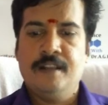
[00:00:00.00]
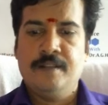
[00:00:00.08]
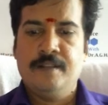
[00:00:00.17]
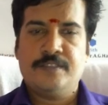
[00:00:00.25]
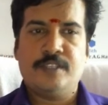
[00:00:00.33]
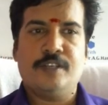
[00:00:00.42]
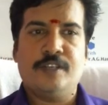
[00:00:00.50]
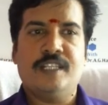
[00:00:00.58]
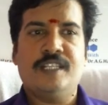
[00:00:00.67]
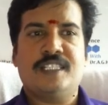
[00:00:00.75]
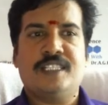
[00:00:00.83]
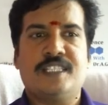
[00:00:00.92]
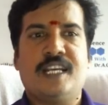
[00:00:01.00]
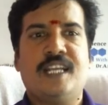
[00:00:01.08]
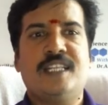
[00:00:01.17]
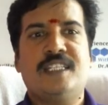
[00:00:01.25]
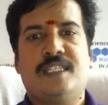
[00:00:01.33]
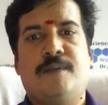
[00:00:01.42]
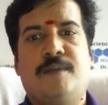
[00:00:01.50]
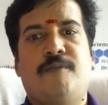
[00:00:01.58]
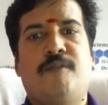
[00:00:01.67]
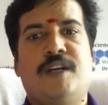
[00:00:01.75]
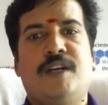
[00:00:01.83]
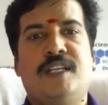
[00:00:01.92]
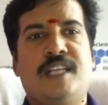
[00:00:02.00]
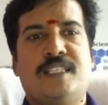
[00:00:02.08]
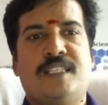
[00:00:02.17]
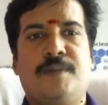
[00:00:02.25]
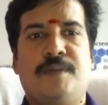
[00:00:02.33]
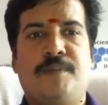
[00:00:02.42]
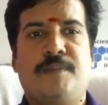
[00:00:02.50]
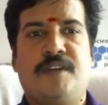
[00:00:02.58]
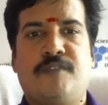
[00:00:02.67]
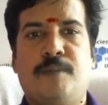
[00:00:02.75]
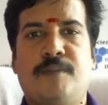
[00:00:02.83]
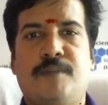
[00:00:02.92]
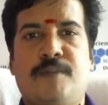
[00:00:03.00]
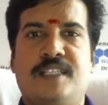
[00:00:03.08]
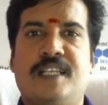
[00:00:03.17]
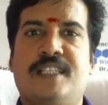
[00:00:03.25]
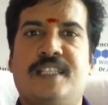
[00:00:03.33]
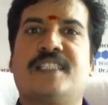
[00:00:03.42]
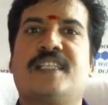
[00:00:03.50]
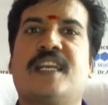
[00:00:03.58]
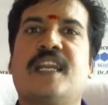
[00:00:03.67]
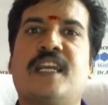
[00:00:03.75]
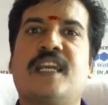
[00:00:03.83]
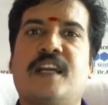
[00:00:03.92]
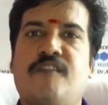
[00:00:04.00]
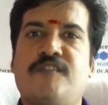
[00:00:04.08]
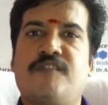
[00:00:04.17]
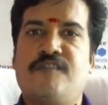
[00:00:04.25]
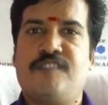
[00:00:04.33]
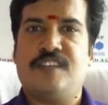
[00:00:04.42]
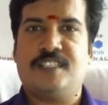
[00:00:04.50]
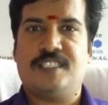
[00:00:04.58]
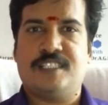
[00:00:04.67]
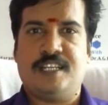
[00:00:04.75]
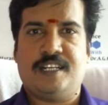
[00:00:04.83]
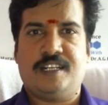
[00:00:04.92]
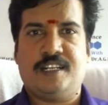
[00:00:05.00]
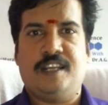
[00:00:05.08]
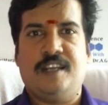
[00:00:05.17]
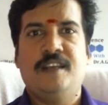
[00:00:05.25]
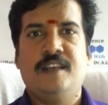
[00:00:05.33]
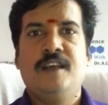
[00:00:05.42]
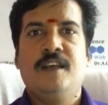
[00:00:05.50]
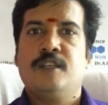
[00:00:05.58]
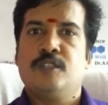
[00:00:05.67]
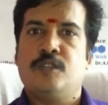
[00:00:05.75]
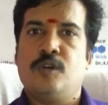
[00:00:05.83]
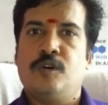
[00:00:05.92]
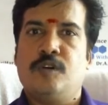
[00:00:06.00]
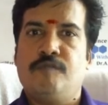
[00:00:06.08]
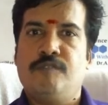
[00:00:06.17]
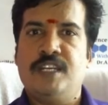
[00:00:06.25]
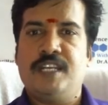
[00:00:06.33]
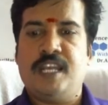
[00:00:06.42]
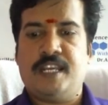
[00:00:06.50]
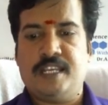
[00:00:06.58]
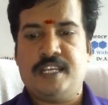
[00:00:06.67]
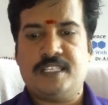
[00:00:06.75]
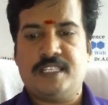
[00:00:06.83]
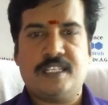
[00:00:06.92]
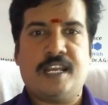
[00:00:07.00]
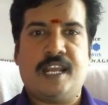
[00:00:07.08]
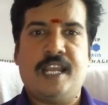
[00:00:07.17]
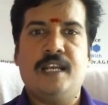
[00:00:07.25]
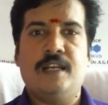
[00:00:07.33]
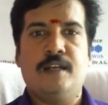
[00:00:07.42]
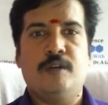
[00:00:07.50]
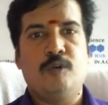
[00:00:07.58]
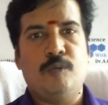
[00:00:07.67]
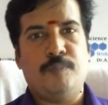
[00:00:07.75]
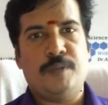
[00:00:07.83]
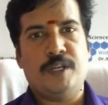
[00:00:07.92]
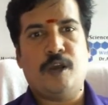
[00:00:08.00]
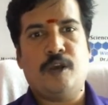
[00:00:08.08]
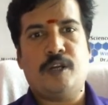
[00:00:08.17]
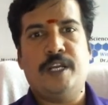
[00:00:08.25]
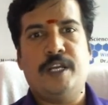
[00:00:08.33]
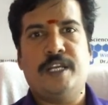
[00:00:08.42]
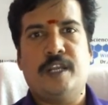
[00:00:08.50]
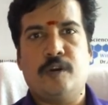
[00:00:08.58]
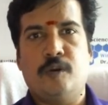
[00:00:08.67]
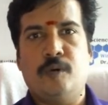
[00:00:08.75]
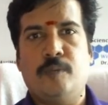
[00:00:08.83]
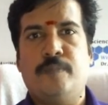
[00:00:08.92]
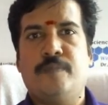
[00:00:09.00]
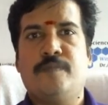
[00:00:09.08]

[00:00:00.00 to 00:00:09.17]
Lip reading: So in the second step, what it has been performed is the streaking of the first sector. So we take a sterile loop, inoculating loop.